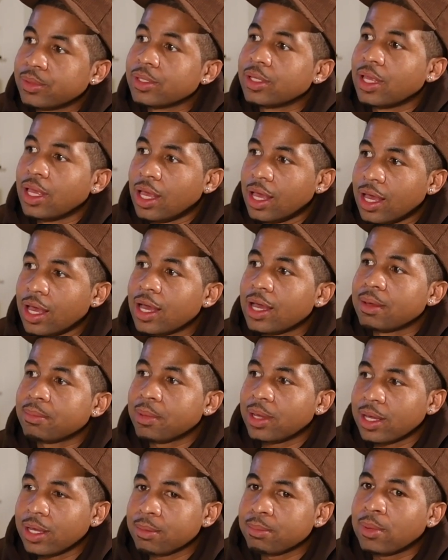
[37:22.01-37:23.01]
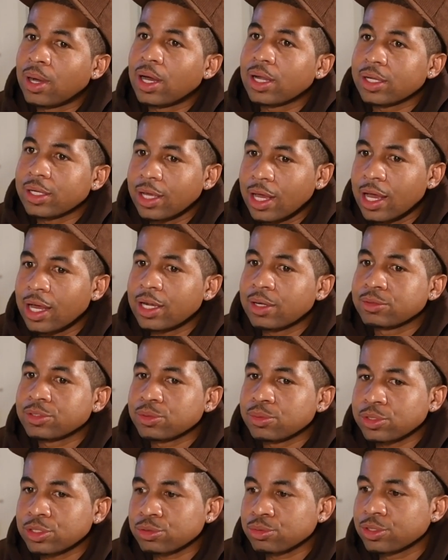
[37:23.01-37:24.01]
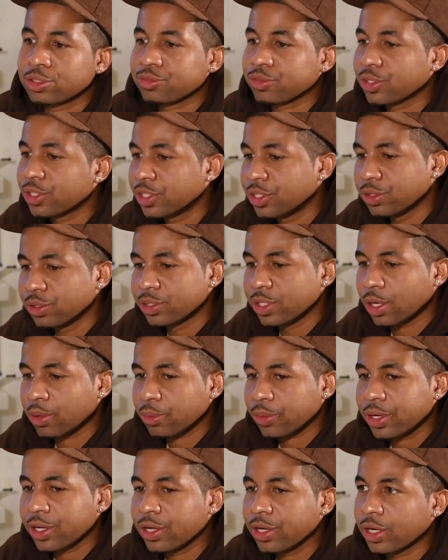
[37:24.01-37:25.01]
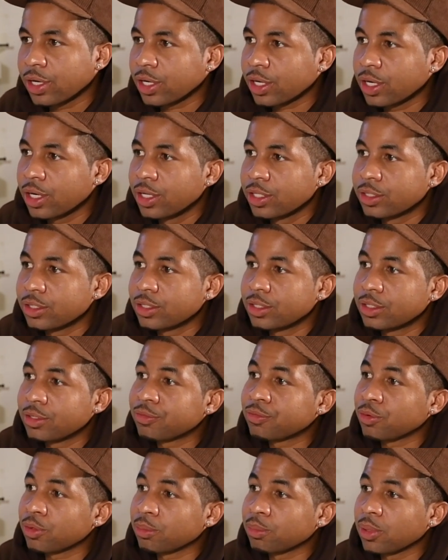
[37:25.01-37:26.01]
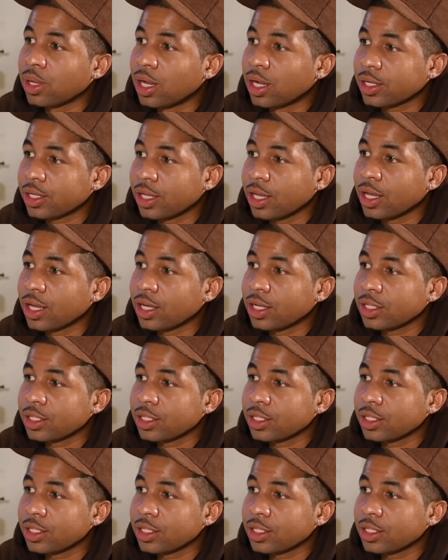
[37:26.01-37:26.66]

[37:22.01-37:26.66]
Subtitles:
yeah, man, Mata ad. I was doing switch front hill down Rincon to 4 block. Yeah,